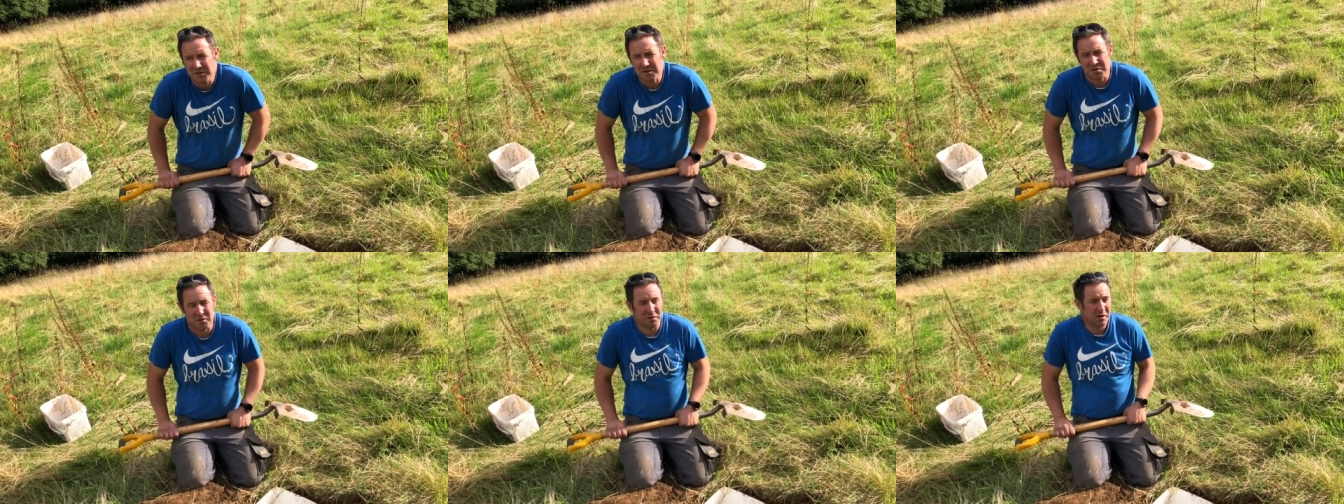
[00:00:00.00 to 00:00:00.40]

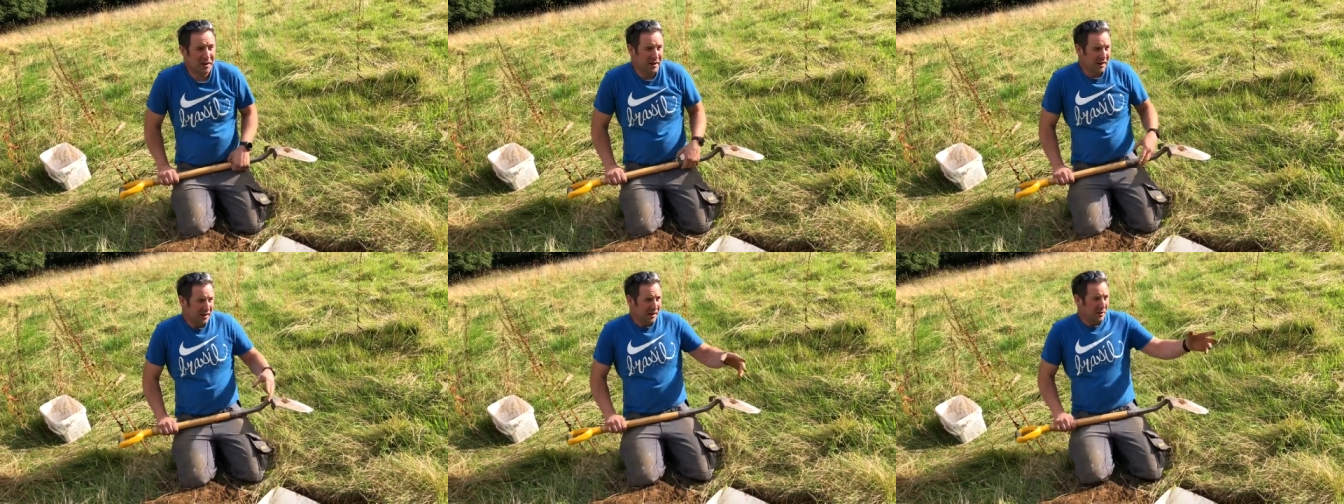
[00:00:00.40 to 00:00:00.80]
So, you
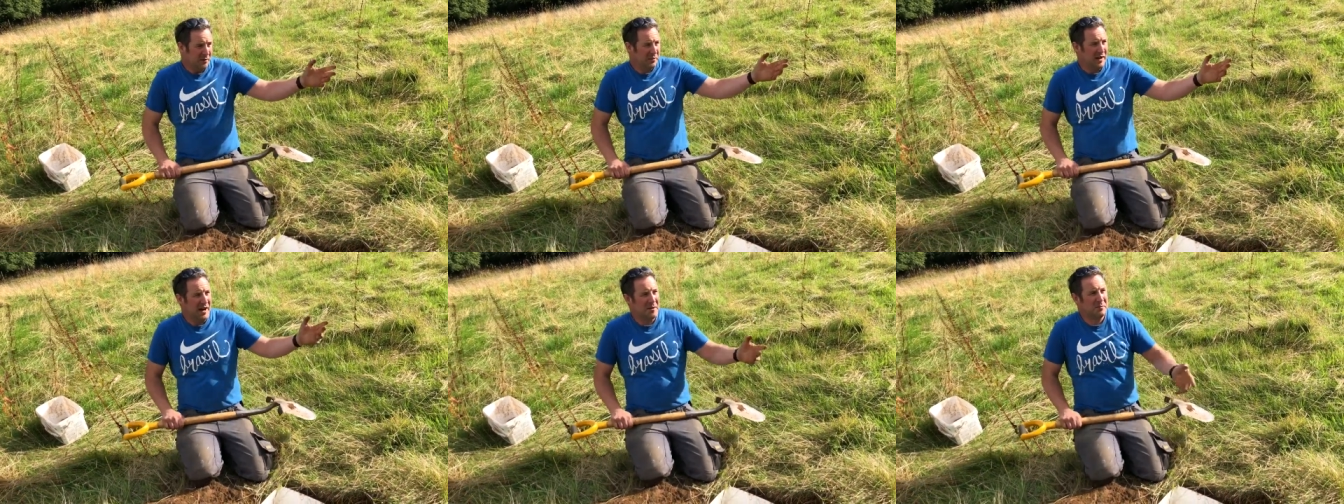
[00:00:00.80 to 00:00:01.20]
know, if
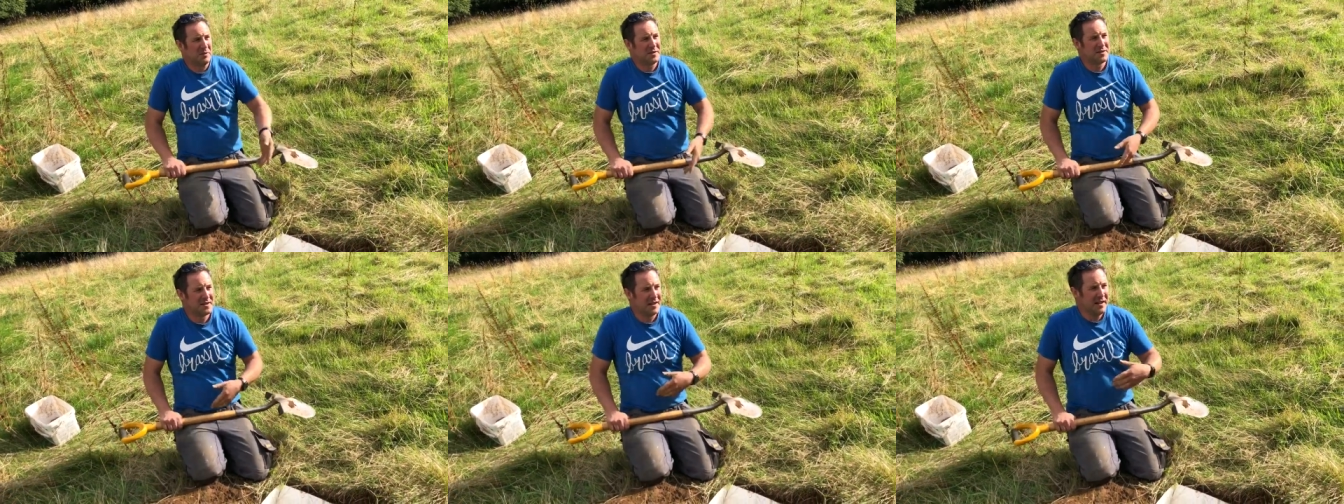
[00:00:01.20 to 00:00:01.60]
an animal
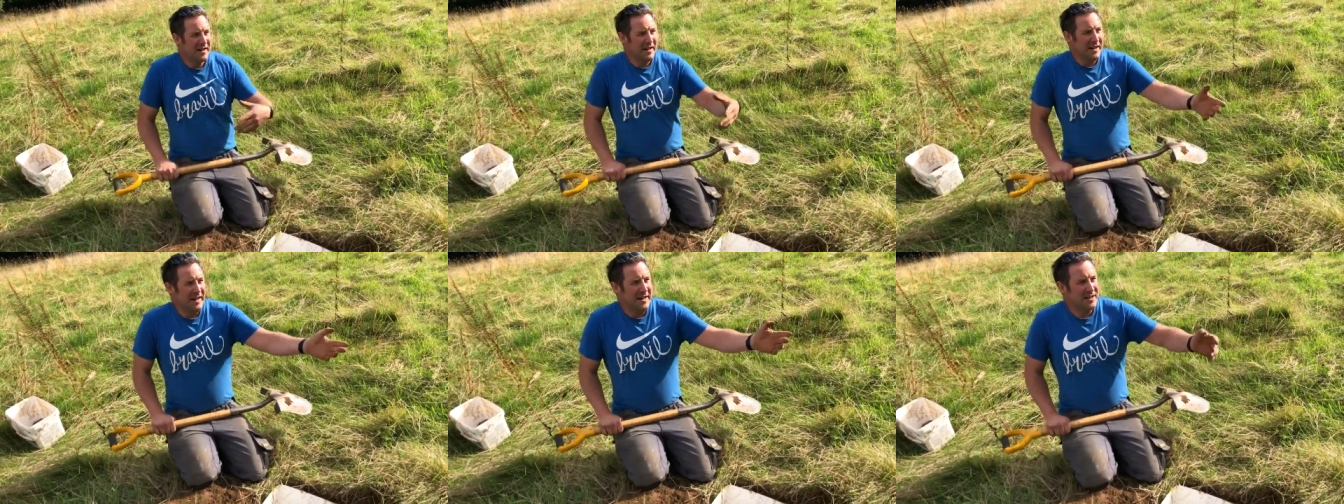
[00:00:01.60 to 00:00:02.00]

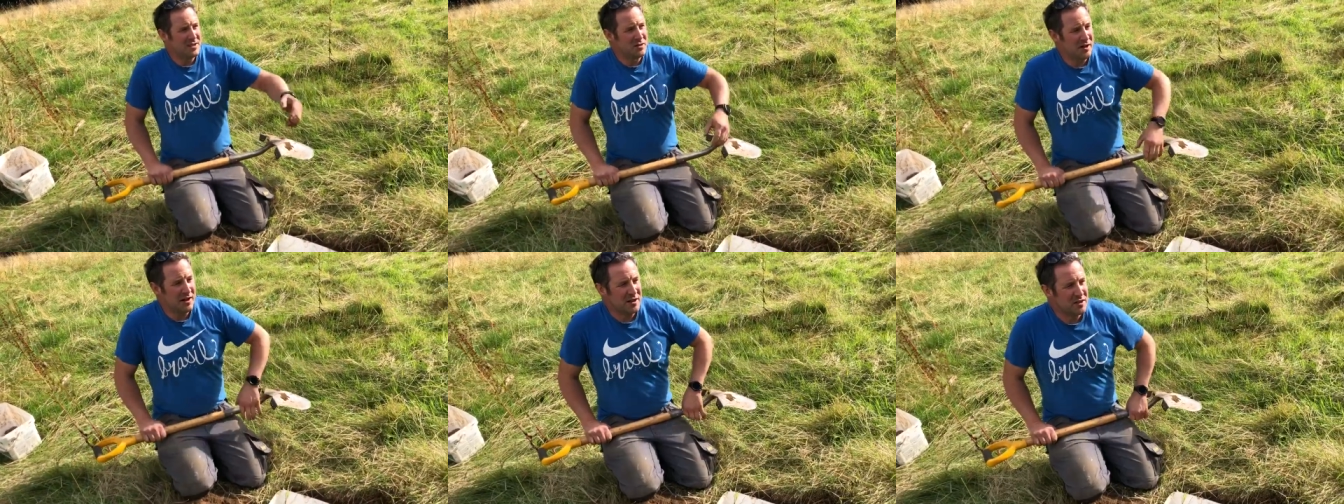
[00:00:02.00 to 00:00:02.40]
is
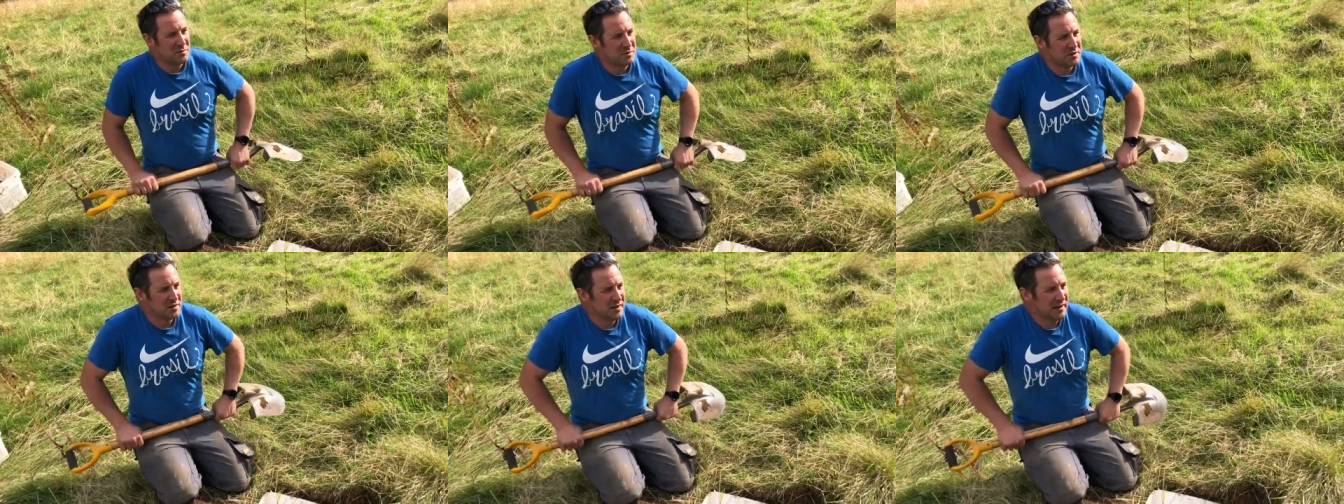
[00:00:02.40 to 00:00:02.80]
drenched
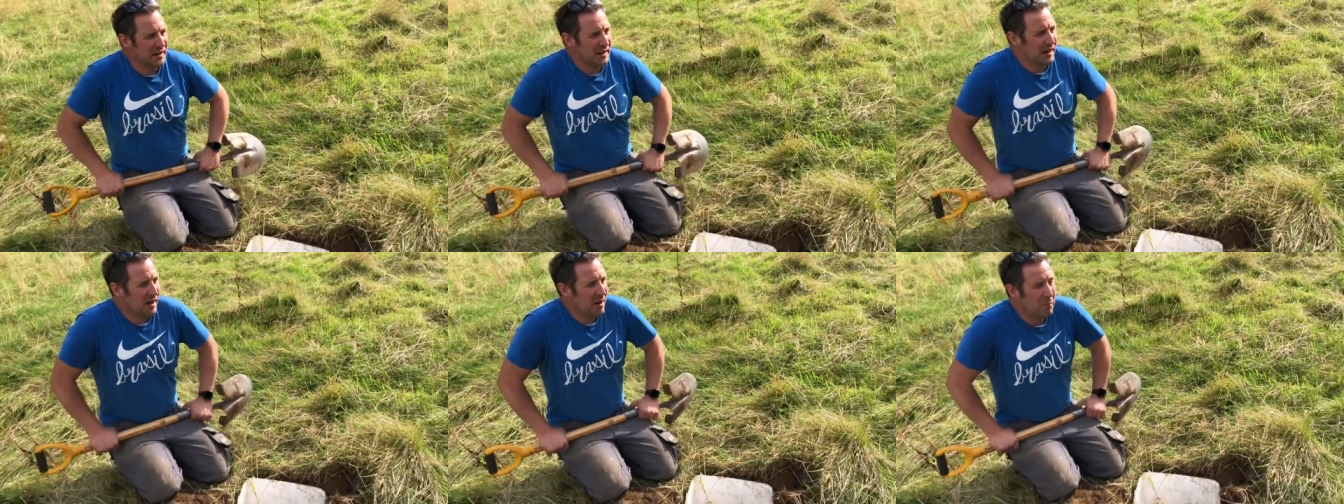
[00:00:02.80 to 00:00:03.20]
with
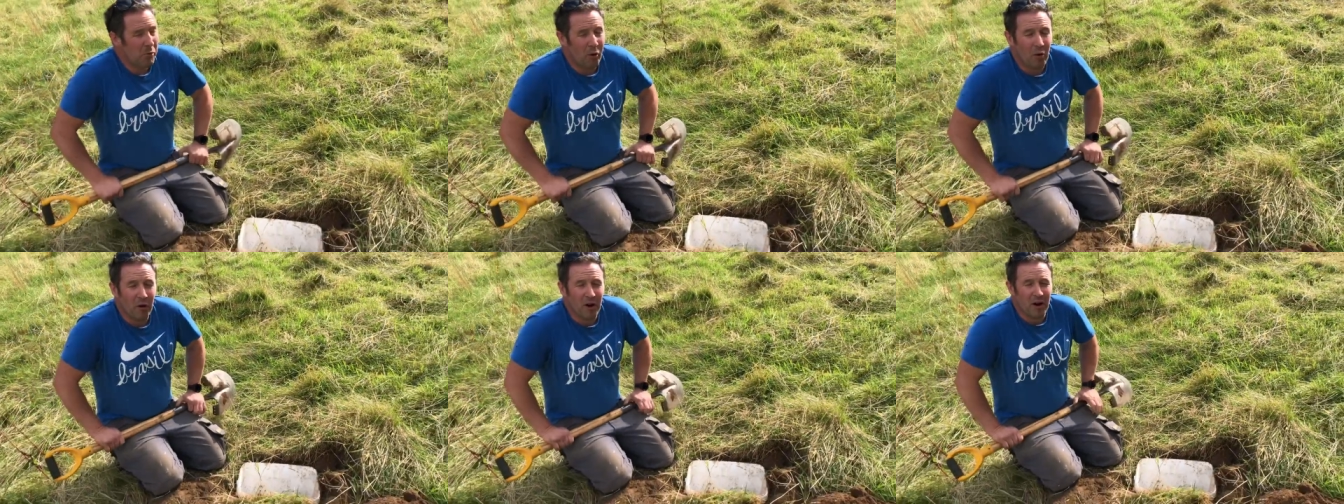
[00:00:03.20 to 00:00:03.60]
a
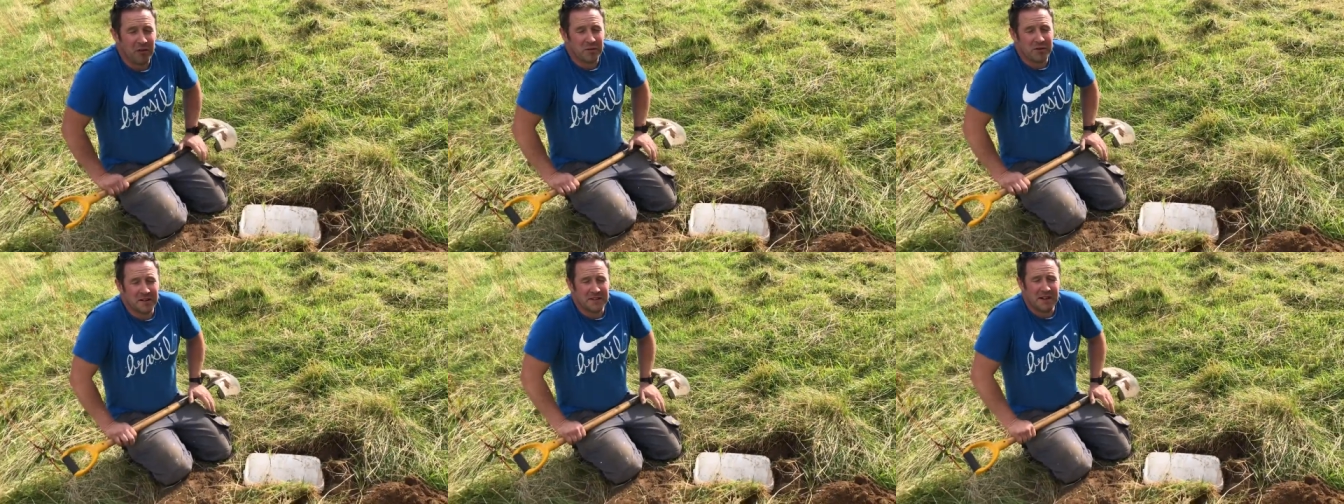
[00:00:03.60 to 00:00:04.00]
poron,
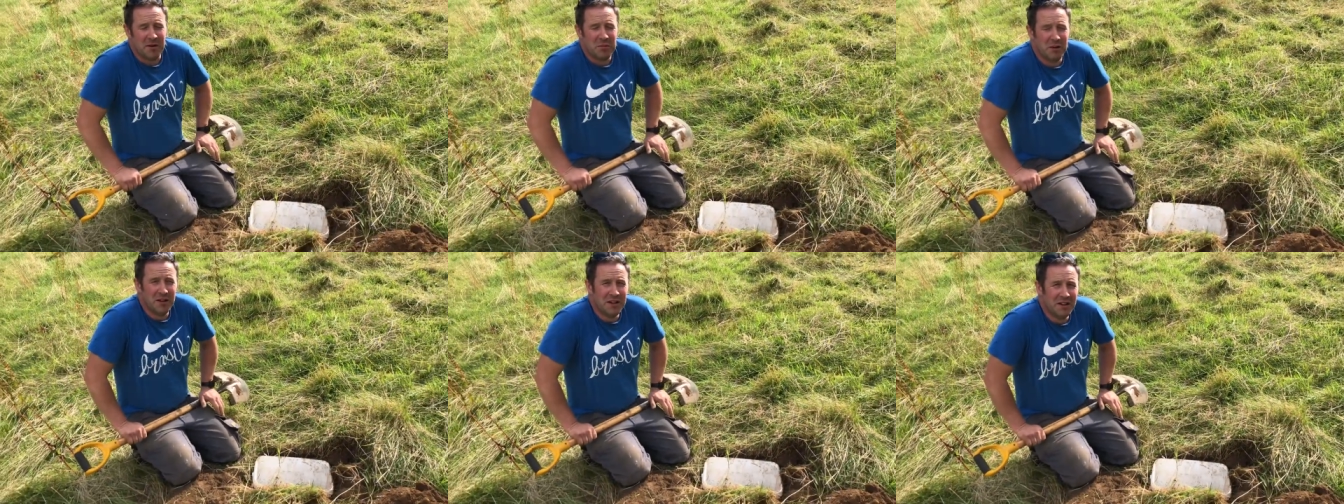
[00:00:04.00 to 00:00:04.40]
for
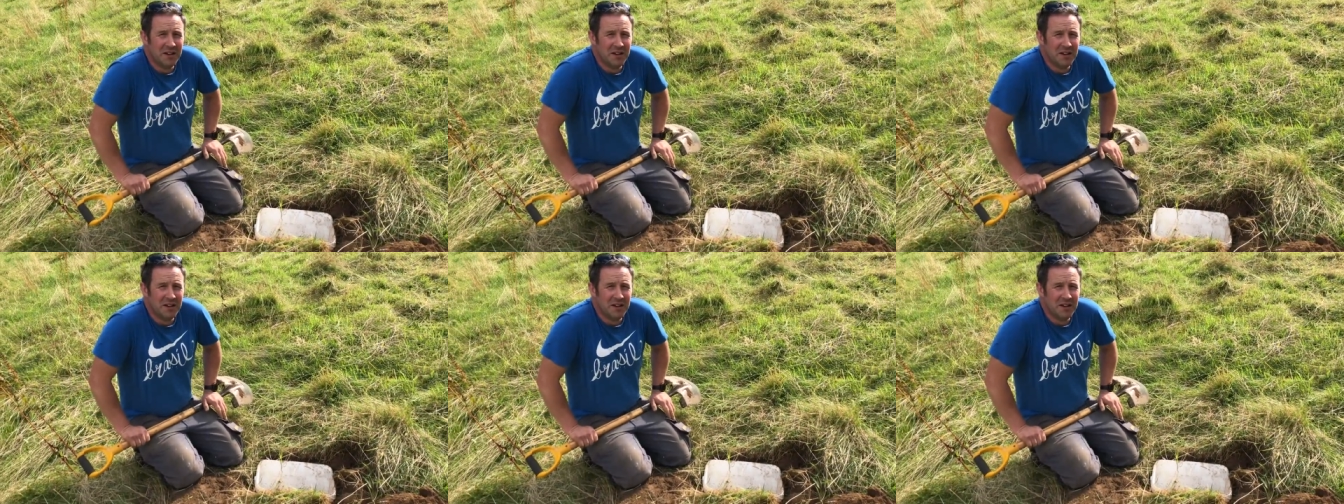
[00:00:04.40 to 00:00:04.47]
example,